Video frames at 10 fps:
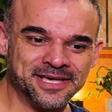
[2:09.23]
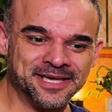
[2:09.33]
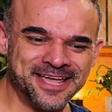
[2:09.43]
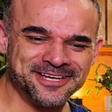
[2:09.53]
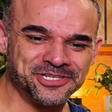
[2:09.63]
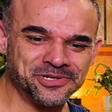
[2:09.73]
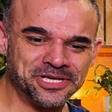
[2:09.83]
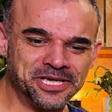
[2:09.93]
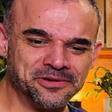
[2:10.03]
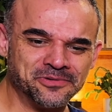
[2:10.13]
it
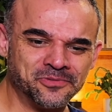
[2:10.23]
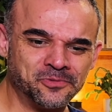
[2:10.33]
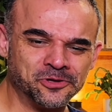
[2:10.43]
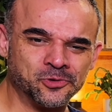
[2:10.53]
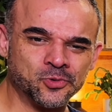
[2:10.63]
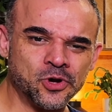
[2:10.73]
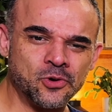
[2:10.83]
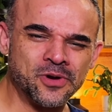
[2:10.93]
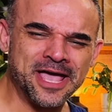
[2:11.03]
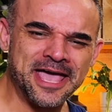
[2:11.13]
actually will
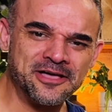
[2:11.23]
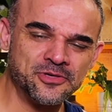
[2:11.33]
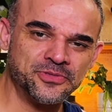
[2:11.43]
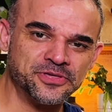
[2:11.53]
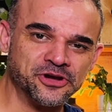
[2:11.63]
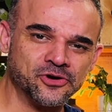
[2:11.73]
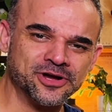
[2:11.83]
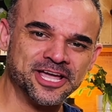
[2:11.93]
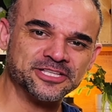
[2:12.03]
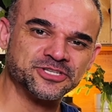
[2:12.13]
grow healthier
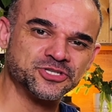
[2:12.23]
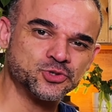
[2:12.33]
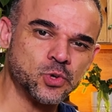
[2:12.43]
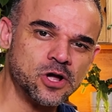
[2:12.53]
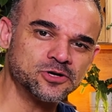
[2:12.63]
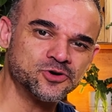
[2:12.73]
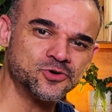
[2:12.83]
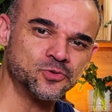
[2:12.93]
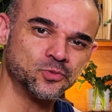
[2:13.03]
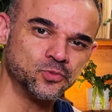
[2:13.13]
and
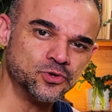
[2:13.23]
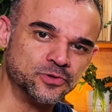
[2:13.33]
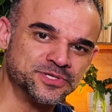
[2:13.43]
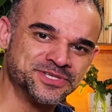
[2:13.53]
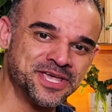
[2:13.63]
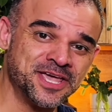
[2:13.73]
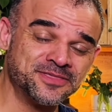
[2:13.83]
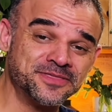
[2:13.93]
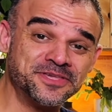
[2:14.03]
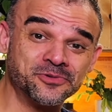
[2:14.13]
stronger roots
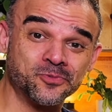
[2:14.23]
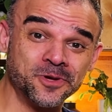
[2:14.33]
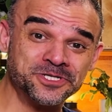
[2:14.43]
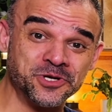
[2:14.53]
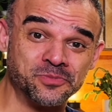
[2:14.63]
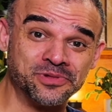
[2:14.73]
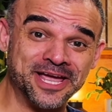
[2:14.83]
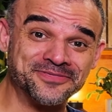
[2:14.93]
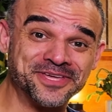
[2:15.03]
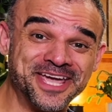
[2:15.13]
than the original
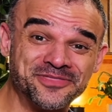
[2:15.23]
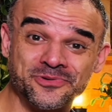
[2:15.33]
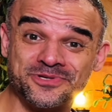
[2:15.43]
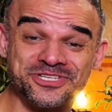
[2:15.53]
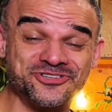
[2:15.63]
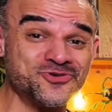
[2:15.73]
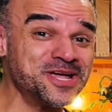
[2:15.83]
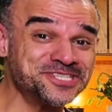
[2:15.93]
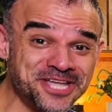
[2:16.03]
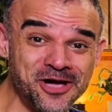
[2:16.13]
plant that had those
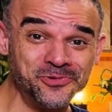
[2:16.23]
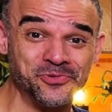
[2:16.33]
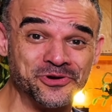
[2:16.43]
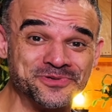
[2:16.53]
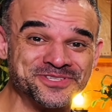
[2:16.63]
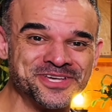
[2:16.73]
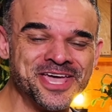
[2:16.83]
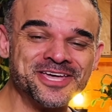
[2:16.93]
stressed out roots.